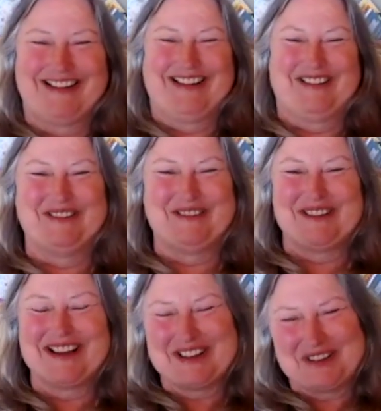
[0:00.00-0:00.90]
you know
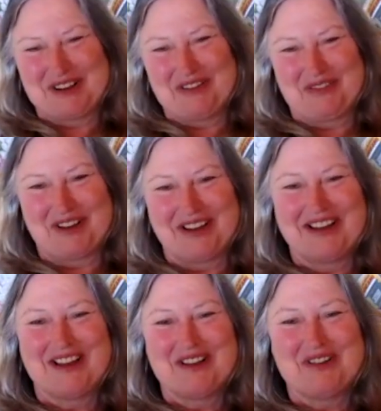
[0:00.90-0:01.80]
do you have a
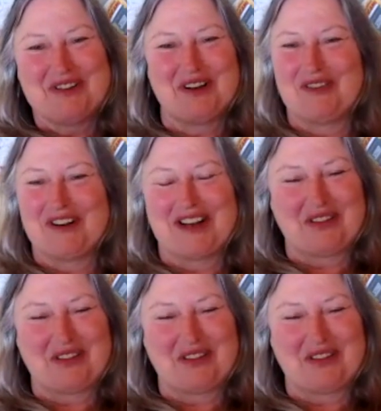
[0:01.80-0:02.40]
do you have yeah